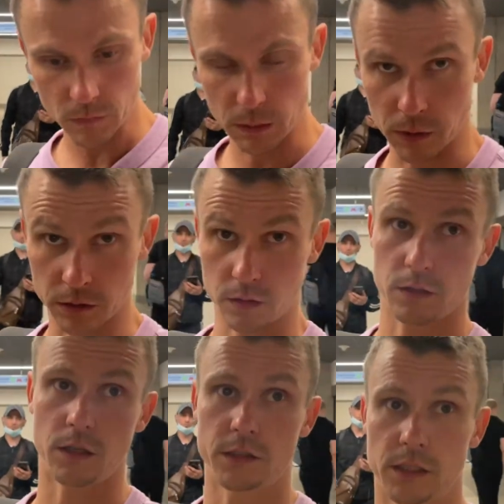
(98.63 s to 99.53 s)
But
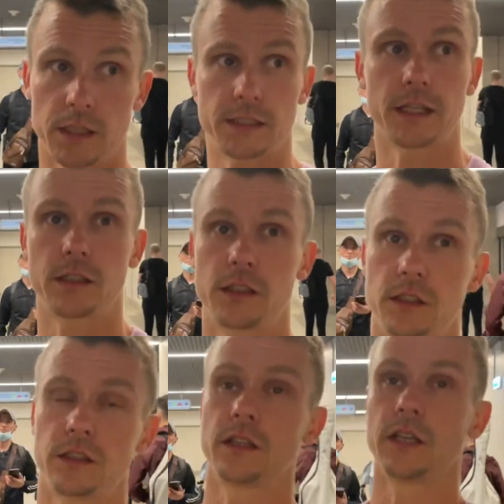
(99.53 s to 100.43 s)
as I said,
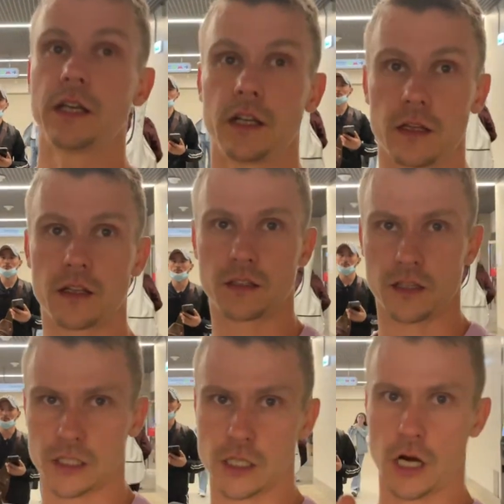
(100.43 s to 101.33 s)
in London
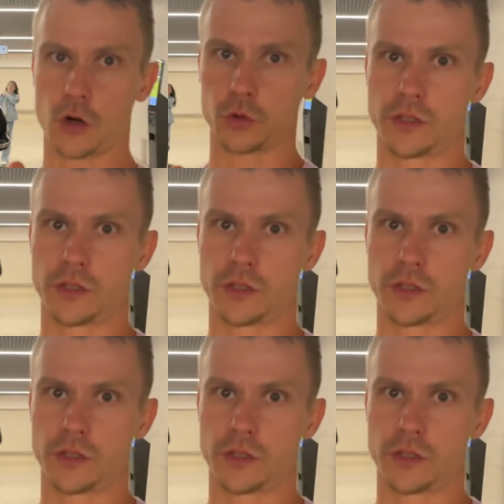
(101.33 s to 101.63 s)
Underground,